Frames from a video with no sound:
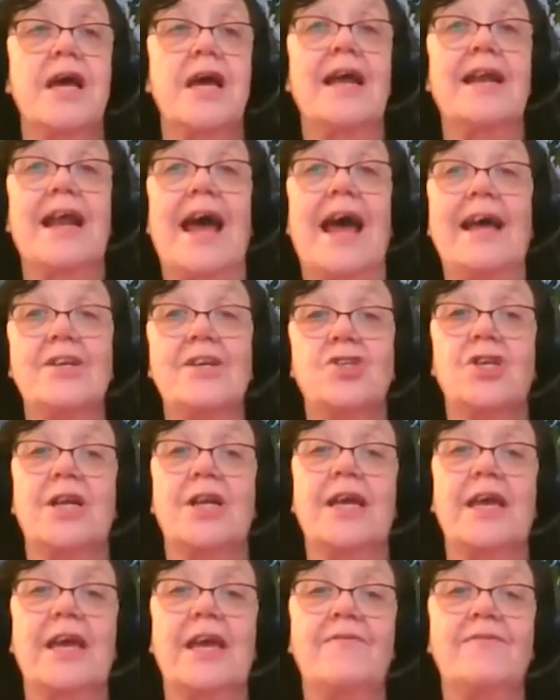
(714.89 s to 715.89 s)
and
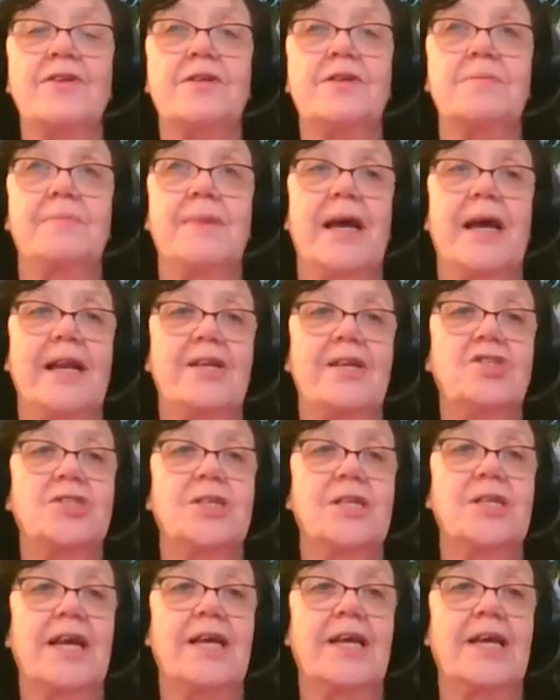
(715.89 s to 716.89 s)
actually even to manage
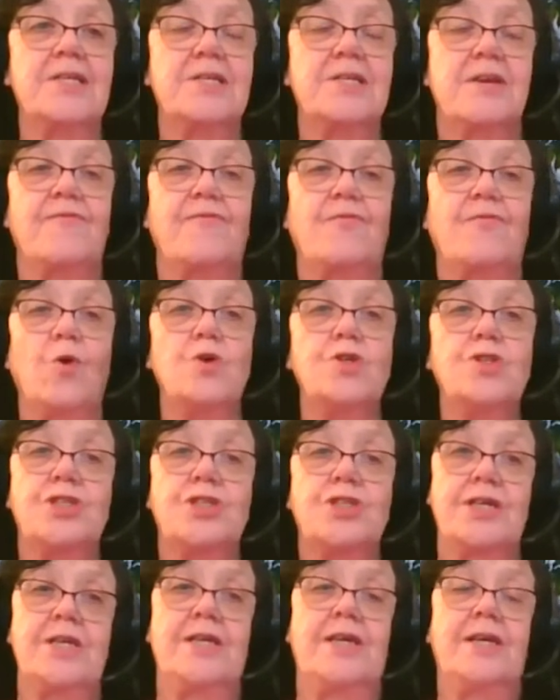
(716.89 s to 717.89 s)
the legacy
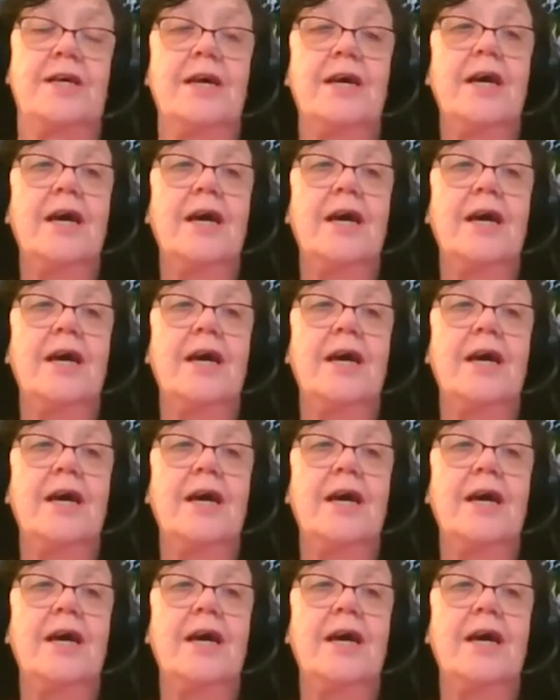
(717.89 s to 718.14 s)
4G